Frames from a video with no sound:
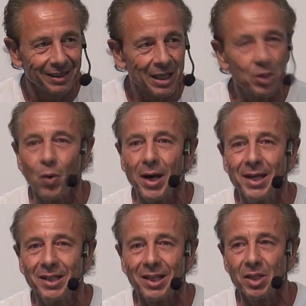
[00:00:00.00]
That's why he
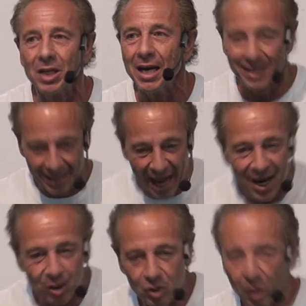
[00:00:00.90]
says, deny
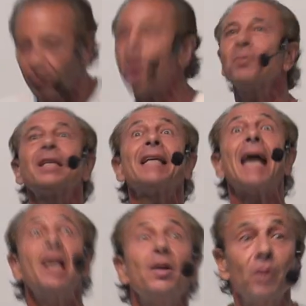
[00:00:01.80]
yourself, come to the
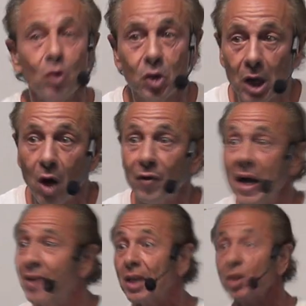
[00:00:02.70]
end of yourself.
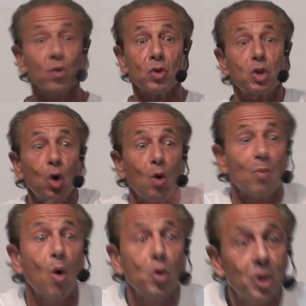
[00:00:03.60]
Then there is no
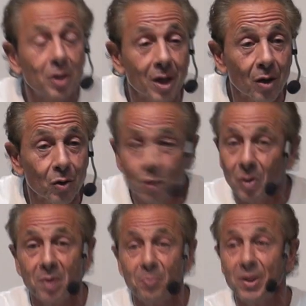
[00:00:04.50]
emotion there. There's
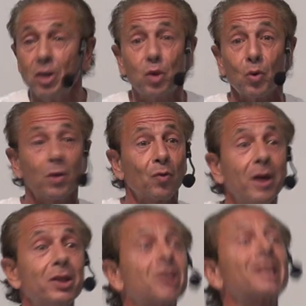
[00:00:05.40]
only peace, joy, and
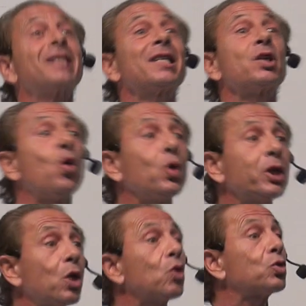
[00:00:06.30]
righteousness in the Holy
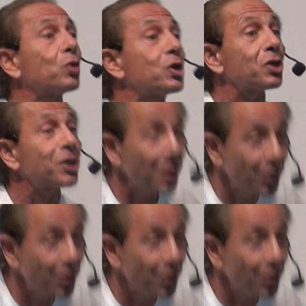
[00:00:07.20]
Ghost, which is the